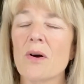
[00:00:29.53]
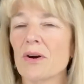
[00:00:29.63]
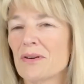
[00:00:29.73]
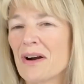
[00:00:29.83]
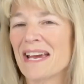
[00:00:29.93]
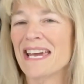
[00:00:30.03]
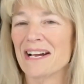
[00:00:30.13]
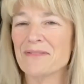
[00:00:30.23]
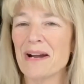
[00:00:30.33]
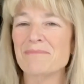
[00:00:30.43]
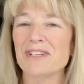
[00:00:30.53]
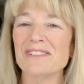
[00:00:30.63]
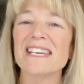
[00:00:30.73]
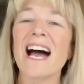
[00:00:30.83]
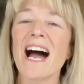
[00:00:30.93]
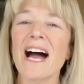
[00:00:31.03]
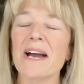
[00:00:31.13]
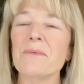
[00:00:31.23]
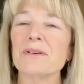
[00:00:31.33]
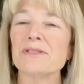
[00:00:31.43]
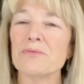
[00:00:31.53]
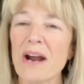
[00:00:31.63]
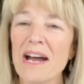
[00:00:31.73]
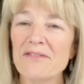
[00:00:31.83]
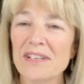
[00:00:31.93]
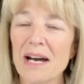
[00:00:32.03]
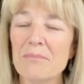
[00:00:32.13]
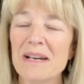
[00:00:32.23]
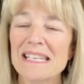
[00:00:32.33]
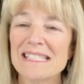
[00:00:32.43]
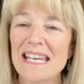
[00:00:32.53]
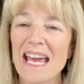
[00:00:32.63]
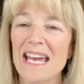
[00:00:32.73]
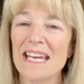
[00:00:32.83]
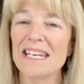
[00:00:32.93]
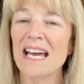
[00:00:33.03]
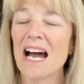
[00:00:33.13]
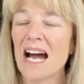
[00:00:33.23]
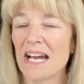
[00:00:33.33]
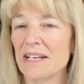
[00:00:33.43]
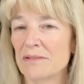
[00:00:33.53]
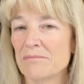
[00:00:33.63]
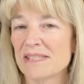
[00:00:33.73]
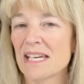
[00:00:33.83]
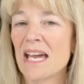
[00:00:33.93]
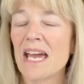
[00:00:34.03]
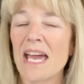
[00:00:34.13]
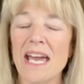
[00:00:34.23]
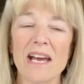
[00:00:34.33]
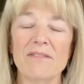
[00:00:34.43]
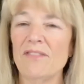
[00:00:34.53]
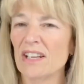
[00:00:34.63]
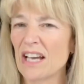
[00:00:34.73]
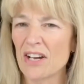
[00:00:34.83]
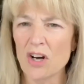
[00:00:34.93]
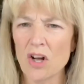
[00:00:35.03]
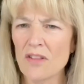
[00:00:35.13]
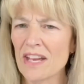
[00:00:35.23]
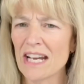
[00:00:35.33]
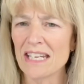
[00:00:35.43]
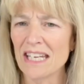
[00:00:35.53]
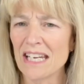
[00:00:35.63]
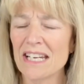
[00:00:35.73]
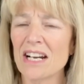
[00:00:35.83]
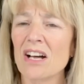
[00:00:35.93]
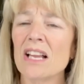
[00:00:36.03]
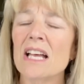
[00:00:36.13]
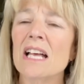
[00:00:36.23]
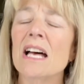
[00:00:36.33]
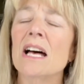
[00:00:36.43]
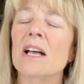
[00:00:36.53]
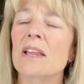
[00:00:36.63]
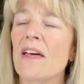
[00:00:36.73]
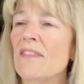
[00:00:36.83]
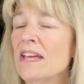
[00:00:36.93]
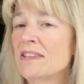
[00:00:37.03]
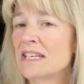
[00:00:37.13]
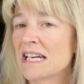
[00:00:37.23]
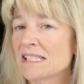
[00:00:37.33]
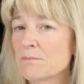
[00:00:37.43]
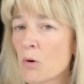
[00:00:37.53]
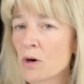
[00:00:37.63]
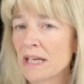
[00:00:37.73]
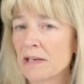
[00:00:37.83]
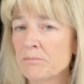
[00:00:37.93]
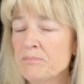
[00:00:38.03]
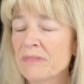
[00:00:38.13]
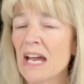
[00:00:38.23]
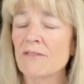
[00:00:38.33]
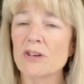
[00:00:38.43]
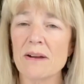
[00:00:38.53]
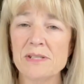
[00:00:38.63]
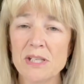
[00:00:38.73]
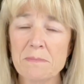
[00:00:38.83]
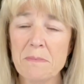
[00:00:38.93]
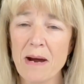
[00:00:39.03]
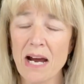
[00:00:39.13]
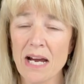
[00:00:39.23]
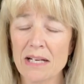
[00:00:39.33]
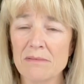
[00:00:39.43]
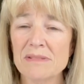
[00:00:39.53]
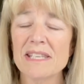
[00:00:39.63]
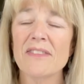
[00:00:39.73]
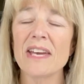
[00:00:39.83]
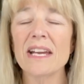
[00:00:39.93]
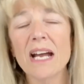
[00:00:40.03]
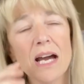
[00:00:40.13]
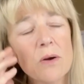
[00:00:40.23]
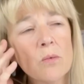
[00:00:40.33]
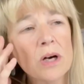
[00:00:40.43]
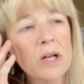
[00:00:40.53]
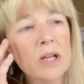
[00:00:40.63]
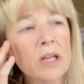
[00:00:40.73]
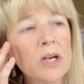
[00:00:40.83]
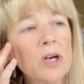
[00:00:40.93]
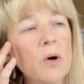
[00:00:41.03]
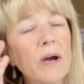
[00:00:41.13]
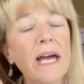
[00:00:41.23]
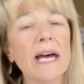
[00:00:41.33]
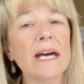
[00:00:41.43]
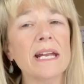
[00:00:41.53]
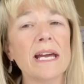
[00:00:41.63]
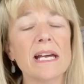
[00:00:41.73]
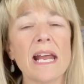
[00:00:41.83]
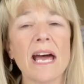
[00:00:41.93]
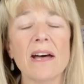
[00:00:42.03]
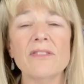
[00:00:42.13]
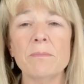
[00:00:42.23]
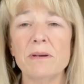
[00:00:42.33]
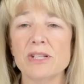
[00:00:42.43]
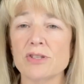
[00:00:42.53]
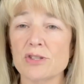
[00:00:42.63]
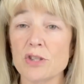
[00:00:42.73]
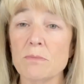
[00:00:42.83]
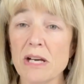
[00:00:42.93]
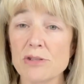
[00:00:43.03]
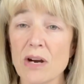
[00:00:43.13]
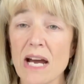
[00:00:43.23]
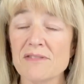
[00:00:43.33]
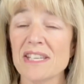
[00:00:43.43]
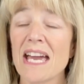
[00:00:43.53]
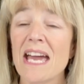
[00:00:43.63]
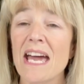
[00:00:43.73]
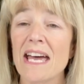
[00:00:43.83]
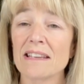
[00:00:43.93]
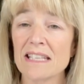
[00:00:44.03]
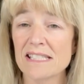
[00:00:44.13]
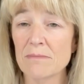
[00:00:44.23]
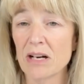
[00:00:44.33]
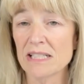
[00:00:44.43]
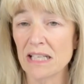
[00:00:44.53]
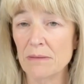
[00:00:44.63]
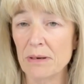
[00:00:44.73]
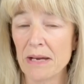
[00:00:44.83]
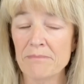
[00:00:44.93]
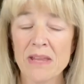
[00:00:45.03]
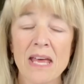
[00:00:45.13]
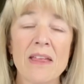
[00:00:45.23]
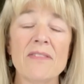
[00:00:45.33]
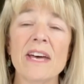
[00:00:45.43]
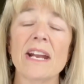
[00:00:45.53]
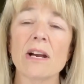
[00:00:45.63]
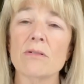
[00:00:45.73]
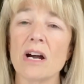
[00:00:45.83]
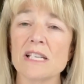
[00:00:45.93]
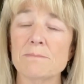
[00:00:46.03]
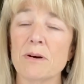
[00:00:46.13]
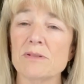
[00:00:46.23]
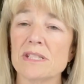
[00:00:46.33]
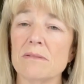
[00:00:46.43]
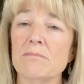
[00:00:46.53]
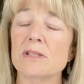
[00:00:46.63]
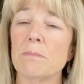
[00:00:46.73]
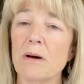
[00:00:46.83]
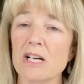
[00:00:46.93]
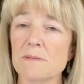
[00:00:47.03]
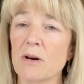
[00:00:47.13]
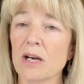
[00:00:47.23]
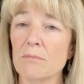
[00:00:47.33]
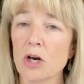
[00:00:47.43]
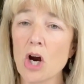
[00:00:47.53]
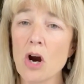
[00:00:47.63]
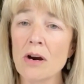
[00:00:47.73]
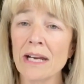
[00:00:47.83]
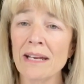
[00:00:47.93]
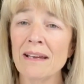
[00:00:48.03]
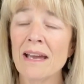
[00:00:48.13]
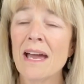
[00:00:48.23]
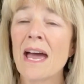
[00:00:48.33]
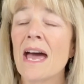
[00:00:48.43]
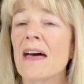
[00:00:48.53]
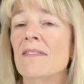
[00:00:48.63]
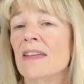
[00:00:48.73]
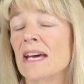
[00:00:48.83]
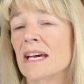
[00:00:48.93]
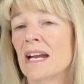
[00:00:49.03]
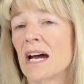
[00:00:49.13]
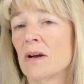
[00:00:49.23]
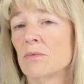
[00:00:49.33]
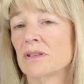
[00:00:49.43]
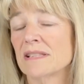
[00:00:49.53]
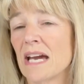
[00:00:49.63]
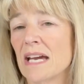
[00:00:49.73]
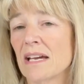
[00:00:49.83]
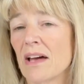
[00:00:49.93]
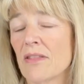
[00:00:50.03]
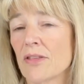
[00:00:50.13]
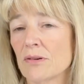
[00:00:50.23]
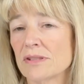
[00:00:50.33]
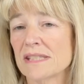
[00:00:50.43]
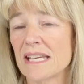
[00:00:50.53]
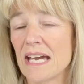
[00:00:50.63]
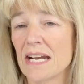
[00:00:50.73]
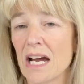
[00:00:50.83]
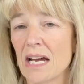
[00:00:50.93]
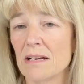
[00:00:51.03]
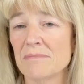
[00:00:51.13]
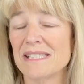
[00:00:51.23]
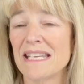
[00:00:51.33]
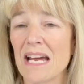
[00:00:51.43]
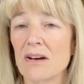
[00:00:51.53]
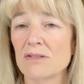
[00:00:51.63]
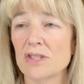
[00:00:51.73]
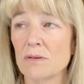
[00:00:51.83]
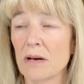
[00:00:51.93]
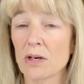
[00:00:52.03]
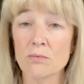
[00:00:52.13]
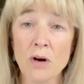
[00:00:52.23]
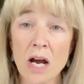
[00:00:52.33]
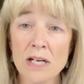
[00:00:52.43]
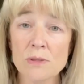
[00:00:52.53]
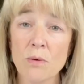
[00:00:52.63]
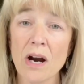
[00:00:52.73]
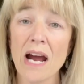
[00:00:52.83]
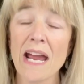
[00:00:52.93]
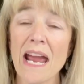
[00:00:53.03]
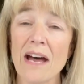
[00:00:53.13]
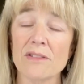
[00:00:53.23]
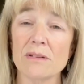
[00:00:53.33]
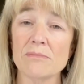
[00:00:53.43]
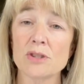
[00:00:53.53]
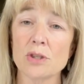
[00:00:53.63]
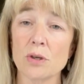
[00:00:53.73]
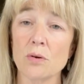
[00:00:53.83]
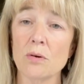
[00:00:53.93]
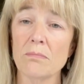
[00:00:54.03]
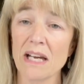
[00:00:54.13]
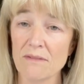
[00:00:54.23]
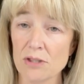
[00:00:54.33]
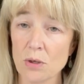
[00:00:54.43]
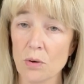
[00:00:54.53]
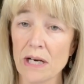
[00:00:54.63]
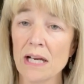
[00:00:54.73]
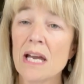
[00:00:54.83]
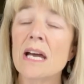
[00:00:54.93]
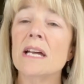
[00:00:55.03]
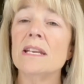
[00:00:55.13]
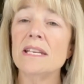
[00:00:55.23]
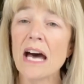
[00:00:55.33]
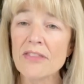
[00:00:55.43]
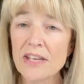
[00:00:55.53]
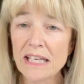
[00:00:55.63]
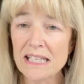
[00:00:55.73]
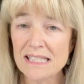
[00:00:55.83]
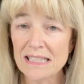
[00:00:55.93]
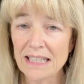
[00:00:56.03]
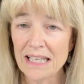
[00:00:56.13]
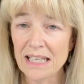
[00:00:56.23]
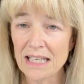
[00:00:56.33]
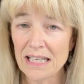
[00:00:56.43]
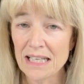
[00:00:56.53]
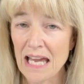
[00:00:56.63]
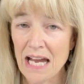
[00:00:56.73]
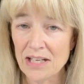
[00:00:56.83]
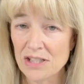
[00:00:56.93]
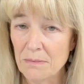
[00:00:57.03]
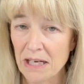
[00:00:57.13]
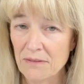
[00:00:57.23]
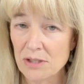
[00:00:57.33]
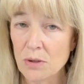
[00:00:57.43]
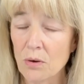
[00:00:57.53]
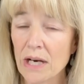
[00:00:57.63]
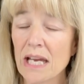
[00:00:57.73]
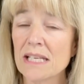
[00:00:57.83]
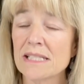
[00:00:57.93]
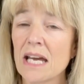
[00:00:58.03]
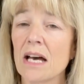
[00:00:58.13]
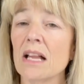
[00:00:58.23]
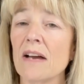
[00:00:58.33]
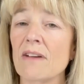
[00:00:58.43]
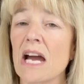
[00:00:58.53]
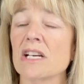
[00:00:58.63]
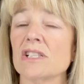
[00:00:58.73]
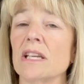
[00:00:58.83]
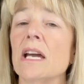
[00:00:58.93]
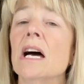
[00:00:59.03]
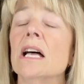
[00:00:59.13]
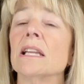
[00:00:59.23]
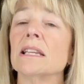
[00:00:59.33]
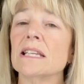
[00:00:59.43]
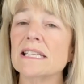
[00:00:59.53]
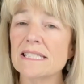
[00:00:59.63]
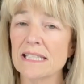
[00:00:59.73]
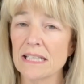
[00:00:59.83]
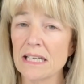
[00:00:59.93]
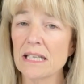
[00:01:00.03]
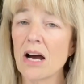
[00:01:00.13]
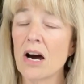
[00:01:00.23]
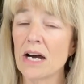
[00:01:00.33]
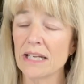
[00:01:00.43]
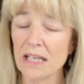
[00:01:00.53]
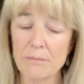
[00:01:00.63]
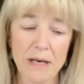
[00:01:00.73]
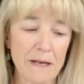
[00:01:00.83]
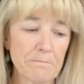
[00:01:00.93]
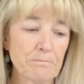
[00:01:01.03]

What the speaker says: crime shows, I will draft up 10 items and fill out all that I need. And then the next morning, after I've shipped my items, then I will go ahead and add the pictures to my drafts and list them onto eBay. Then I cross post them to Poshmark and Mercari. And then I will take those 10 items down to my garage where I add them to my inventory. Nothing gets added to my inventory until I've actually listed it on eBay.